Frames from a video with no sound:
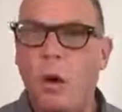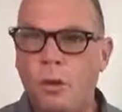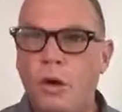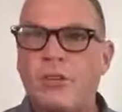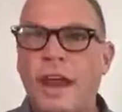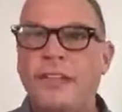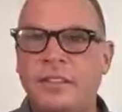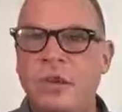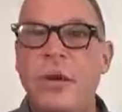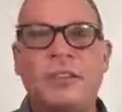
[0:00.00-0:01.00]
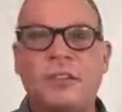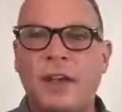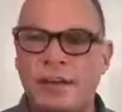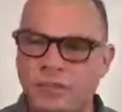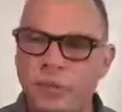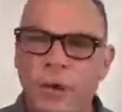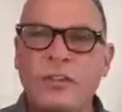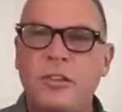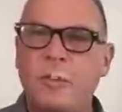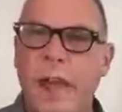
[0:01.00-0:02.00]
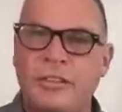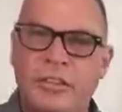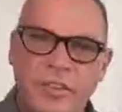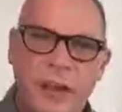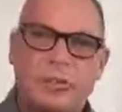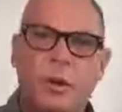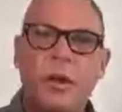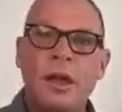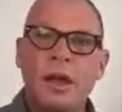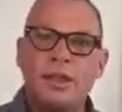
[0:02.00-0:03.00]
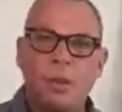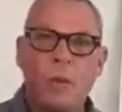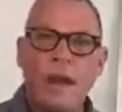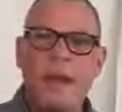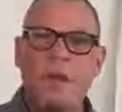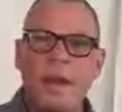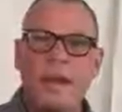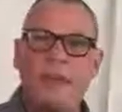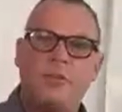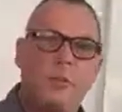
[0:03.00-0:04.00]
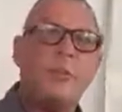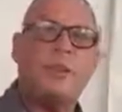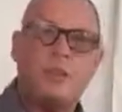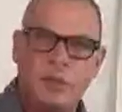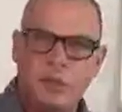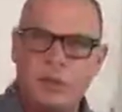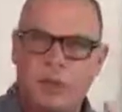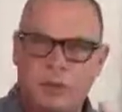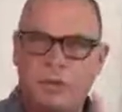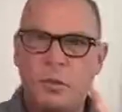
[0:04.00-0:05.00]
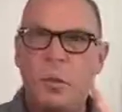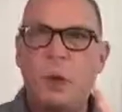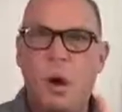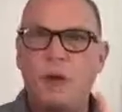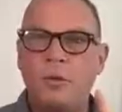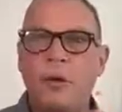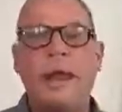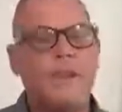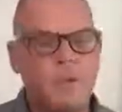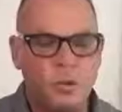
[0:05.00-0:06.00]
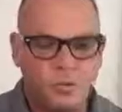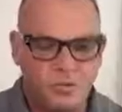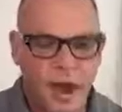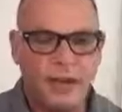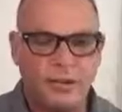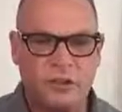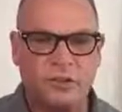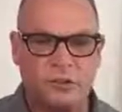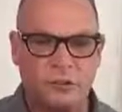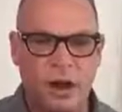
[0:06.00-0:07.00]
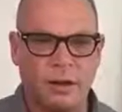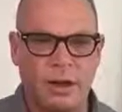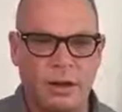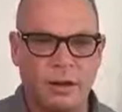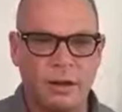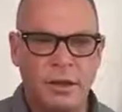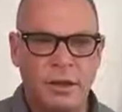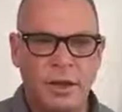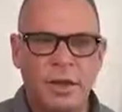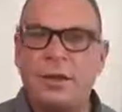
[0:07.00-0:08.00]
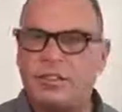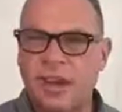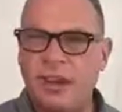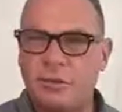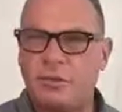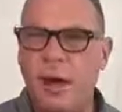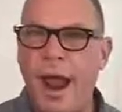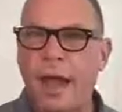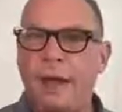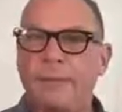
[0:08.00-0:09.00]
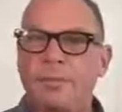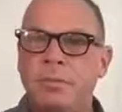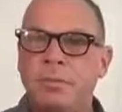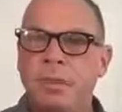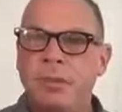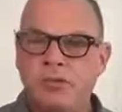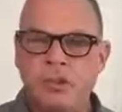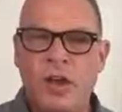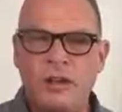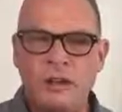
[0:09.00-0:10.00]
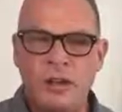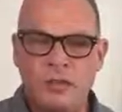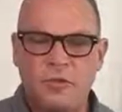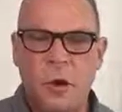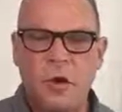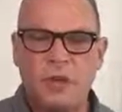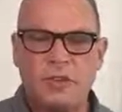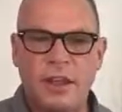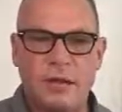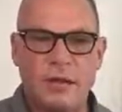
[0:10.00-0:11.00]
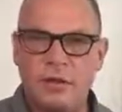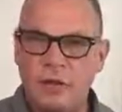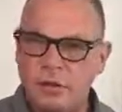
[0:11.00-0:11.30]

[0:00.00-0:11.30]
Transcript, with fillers: on those days that you exercise. And the research backs this up. So the winning weekend formula is just one workout. If you find yourself struggling to stay on track, just focus in on,